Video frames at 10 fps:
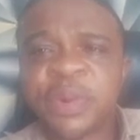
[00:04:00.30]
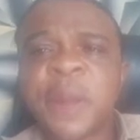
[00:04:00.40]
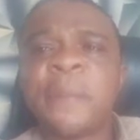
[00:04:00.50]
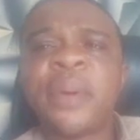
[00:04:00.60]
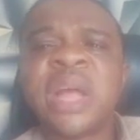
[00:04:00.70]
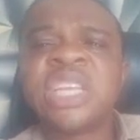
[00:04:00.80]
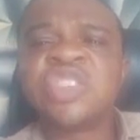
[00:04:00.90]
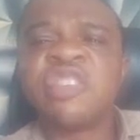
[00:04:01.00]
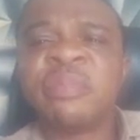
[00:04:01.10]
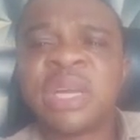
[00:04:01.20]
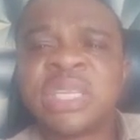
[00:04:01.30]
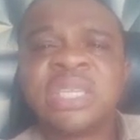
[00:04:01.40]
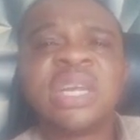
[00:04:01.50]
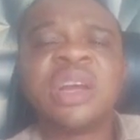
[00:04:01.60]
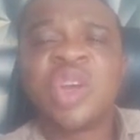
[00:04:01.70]
the price of
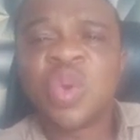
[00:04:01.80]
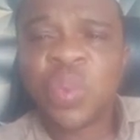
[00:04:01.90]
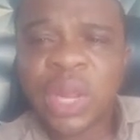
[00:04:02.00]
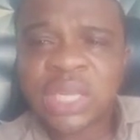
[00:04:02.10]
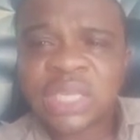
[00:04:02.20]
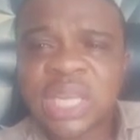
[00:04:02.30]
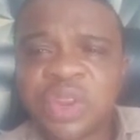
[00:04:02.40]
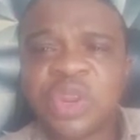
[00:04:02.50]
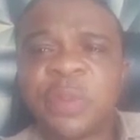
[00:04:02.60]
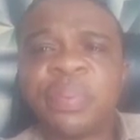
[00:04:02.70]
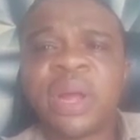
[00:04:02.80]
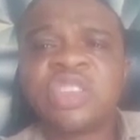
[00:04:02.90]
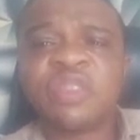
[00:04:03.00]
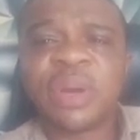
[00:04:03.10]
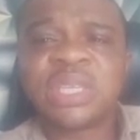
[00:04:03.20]
material, we can send you the price
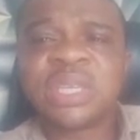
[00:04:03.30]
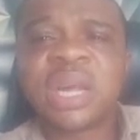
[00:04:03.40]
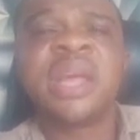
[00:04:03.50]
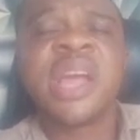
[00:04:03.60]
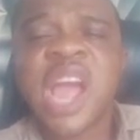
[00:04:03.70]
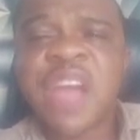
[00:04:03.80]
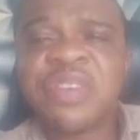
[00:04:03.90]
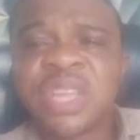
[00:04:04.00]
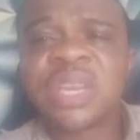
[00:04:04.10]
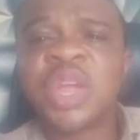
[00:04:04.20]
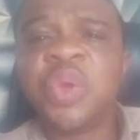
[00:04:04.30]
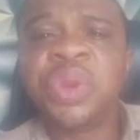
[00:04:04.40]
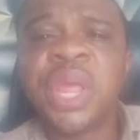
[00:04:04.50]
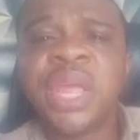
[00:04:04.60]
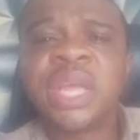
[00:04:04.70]
of material. Everything that you
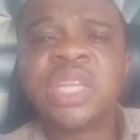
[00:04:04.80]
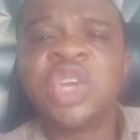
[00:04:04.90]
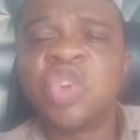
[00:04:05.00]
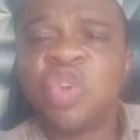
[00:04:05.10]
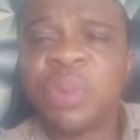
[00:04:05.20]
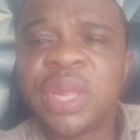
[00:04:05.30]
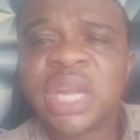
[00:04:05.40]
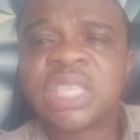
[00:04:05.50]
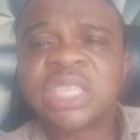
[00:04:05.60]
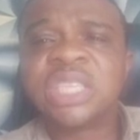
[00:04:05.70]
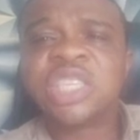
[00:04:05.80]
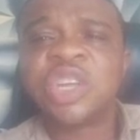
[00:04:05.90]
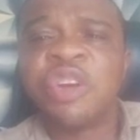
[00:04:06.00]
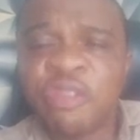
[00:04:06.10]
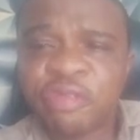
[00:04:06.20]
need, you'll be getting it
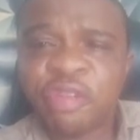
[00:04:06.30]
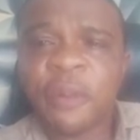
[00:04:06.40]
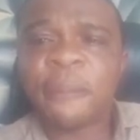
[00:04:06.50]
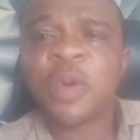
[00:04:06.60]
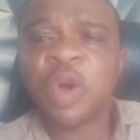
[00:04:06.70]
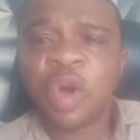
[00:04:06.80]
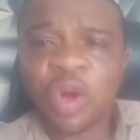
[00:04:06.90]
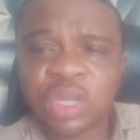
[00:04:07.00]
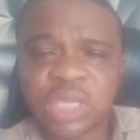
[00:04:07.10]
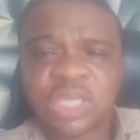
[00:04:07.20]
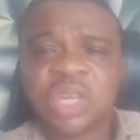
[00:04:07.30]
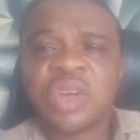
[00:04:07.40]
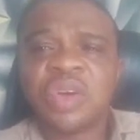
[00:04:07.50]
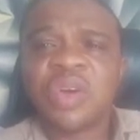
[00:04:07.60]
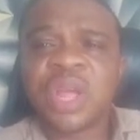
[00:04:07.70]
from us.
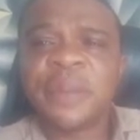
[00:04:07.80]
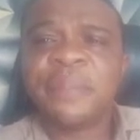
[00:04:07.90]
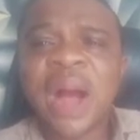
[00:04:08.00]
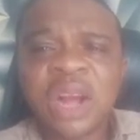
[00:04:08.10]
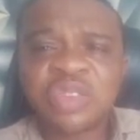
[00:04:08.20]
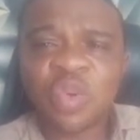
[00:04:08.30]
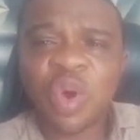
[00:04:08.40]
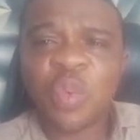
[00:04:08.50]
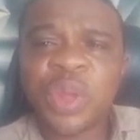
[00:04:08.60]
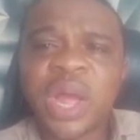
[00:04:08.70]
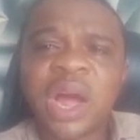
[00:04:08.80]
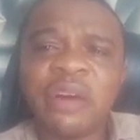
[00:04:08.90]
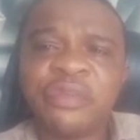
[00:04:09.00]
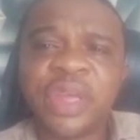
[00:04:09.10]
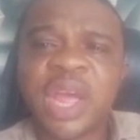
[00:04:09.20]
Okay, back to what we
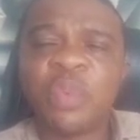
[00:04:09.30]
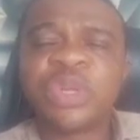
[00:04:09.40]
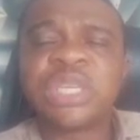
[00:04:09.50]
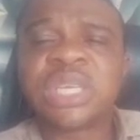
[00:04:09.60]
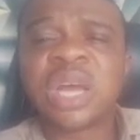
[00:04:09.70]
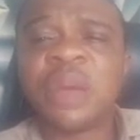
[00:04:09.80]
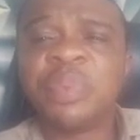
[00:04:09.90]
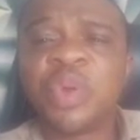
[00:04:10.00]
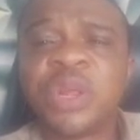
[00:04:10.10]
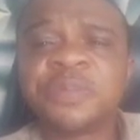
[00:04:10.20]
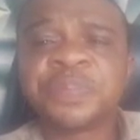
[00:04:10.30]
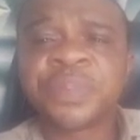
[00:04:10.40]
have here, which is our building,